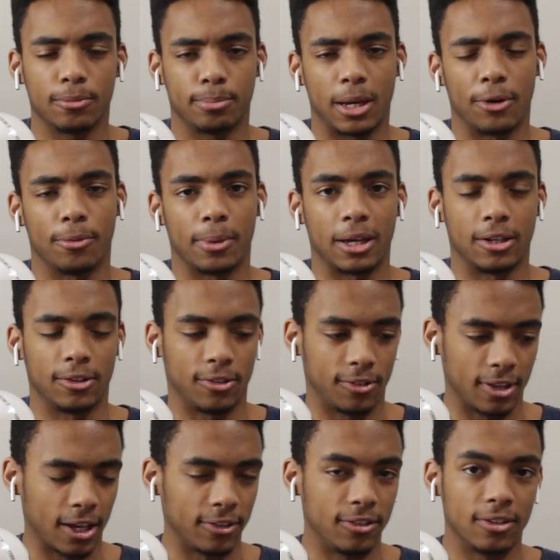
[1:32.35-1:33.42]
bear in mind this is
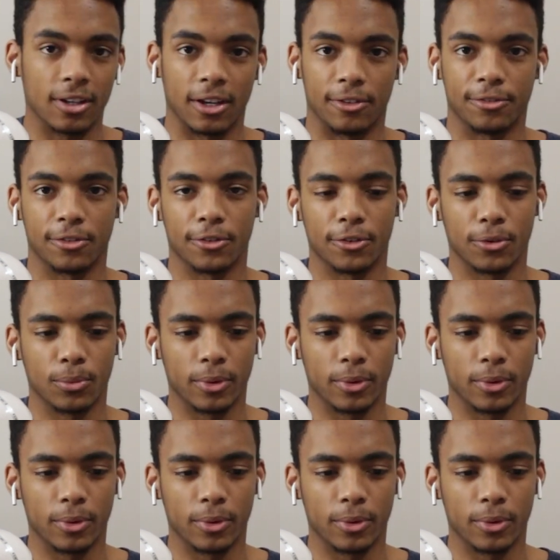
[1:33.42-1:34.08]
1994,